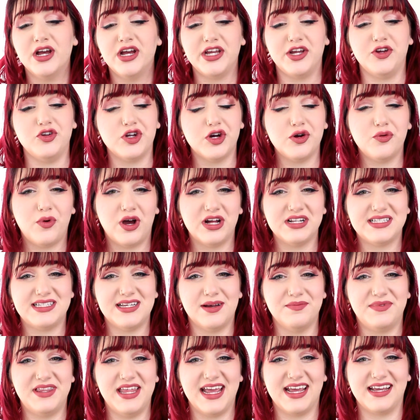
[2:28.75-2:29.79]
You don't want
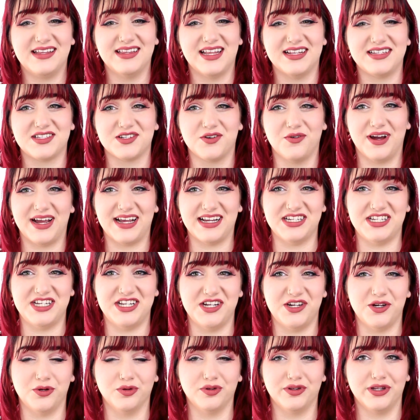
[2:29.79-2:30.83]
something that's going
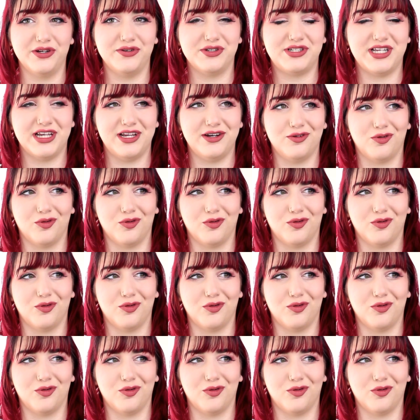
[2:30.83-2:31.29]
to loosen